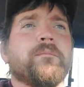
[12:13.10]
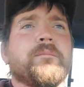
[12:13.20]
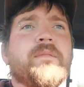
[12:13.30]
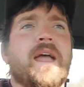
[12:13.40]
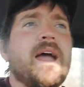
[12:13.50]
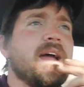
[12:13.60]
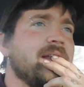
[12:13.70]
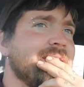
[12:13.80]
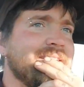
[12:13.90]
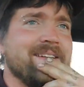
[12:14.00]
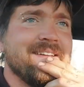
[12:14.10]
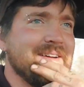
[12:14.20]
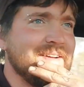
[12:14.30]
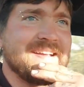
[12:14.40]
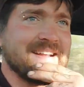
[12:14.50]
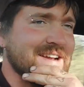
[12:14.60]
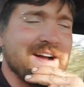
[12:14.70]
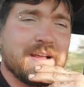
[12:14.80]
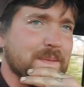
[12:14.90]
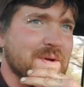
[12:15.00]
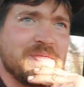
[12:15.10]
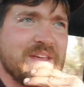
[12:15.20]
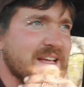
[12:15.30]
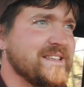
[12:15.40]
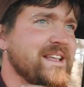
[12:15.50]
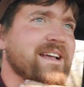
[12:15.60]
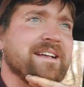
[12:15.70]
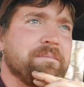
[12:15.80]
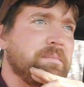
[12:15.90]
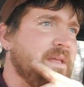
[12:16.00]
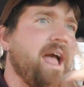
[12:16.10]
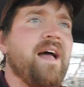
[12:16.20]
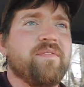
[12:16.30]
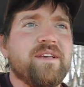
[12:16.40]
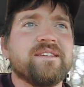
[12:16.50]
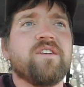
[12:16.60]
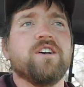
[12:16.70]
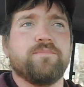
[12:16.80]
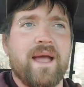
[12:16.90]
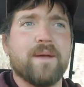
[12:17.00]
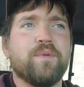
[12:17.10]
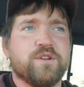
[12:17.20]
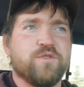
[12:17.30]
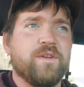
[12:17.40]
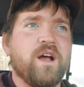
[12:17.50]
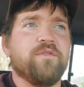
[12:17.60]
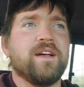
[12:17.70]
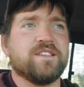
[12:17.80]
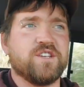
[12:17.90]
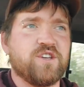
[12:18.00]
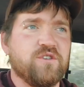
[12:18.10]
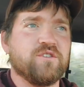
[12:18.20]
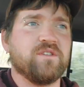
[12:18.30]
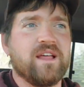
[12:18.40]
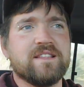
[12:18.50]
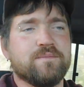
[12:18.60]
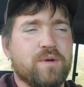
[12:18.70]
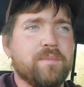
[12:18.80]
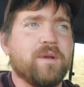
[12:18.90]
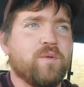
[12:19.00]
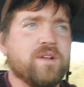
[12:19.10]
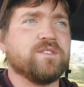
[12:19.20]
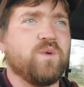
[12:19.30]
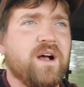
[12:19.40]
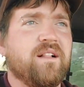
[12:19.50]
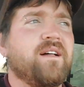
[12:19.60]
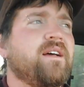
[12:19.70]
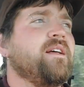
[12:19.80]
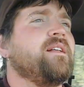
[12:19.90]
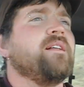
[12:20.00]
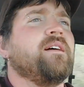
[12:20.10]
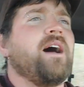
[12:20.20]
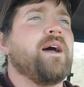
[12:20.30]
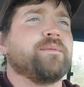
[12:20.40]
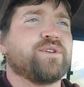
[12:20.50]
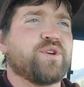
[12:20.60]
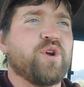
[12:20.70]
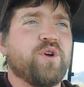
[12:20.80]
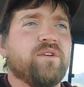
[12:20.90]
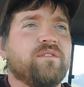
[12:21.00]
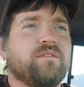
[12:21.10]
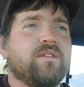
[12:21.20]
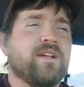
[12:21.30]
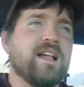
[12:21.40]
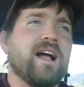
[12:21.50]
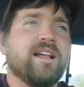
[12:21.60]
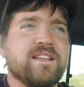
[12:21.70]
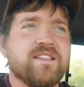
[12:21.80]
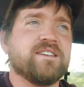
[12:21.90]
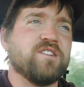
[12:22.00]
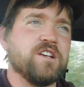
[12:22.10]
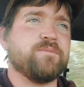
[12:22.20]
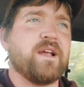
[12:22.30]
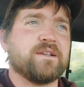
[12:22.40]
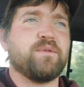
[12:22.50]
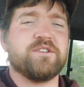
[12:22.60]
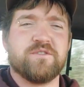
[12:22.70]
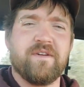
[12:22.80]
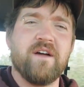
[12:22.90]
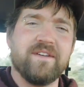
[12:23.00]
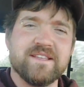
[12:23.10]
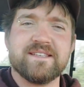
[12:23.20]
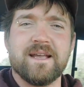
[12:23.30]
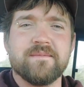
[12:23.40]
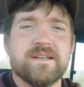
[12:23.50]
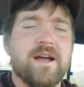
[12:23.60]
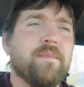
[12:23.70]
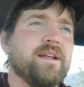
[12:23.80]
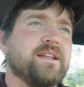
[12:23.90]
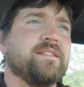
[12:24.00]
and we can talk about things like, yeah, and the exhaust back pressure valve. That's a pretty big one as well. I'm sure I did the exhaust back pressure valve at the same time I did